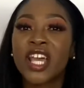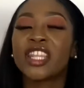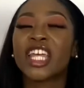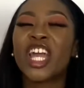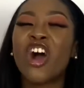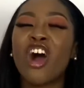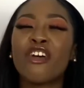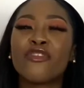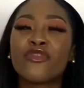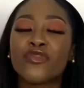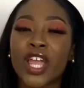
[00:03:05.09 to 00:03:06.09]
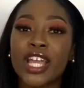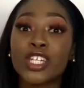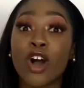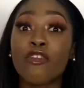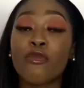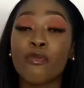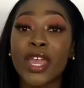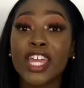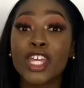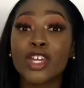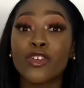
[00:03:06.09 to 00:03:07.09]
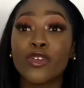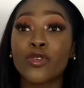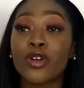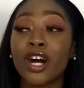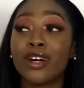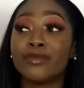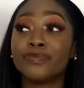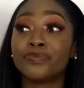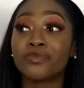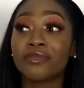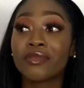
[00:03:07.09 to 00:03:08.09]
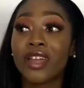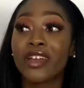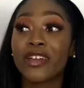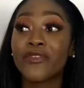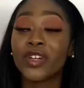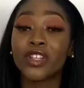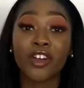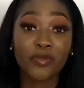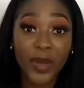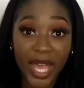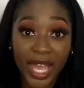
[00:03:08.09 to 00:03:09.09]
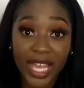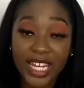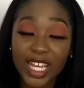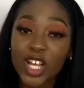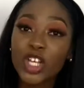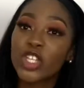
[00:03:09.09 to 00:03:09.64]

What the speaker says: they are afraid of making you feel a lot of pain.